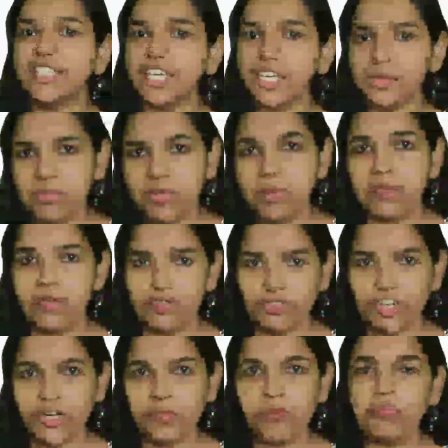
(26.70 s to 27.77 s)
Vigyan paper
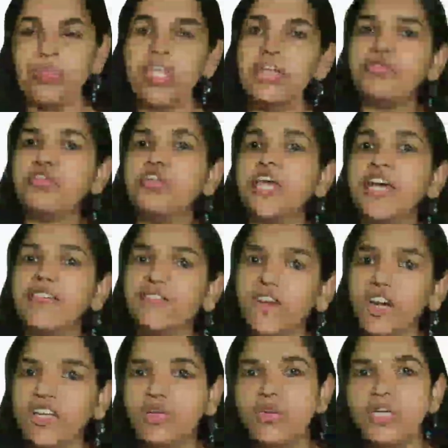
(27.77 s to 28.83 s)
1. If you have
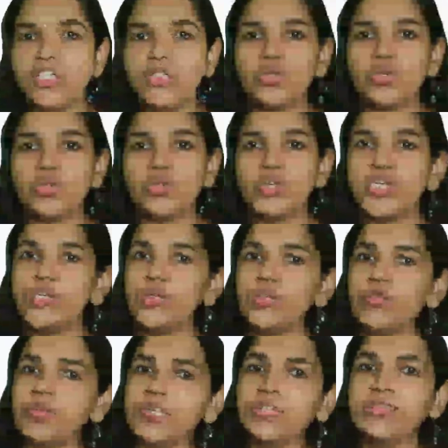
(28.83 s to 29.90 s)
not watched those
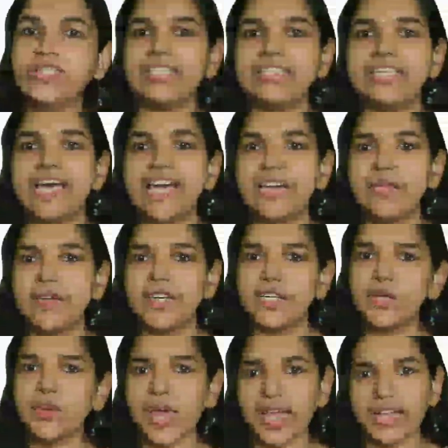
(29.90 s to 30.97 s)
videos, please click the I
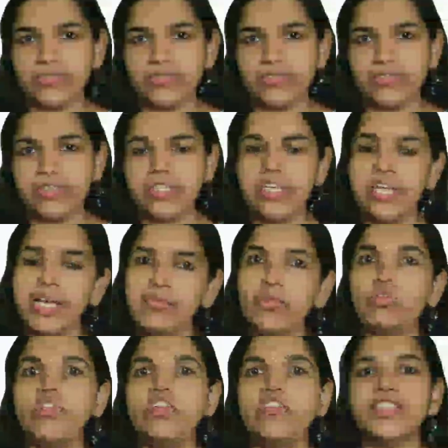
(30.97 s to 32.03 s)
button to access it.
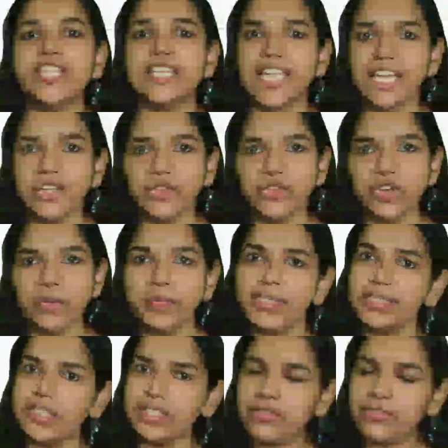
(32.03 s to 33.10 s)
Moving with the next
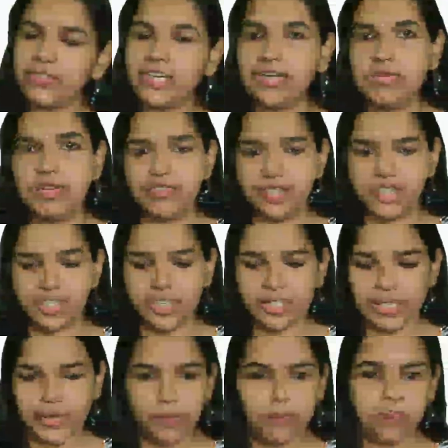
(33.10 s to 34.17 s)
topic, that is Karma
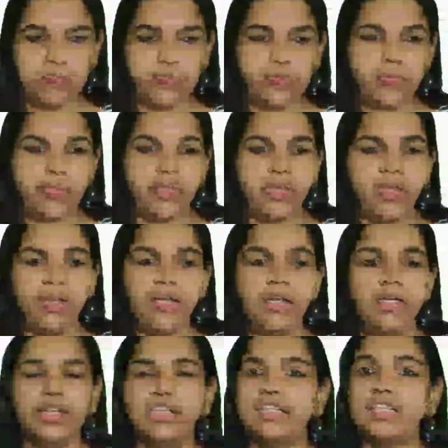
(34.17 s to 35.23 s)
Vigyaneeya.
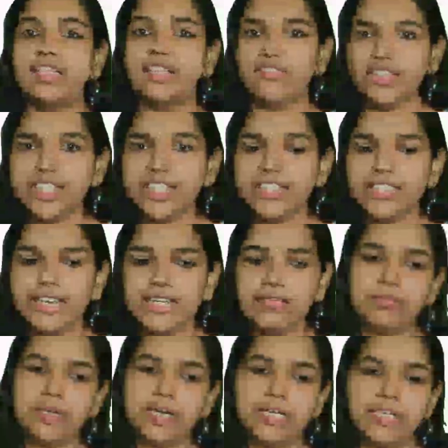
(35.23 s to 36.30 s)
The word
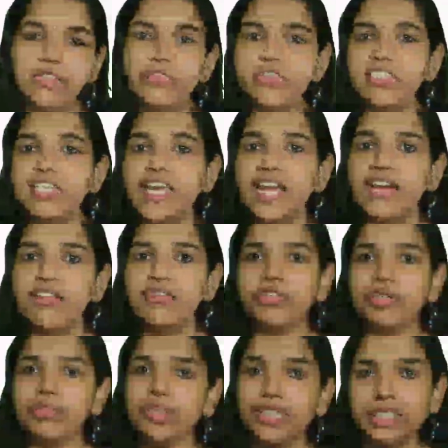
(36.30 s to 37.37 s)
karma is derived
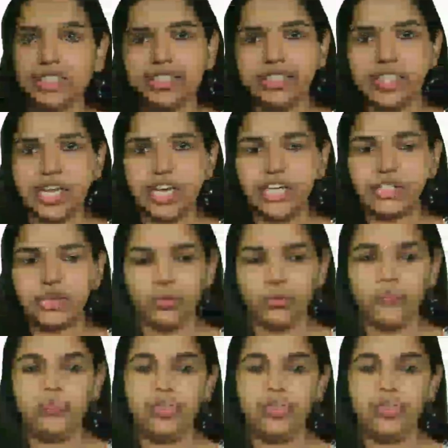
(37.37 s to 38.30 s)
from Kridhatu.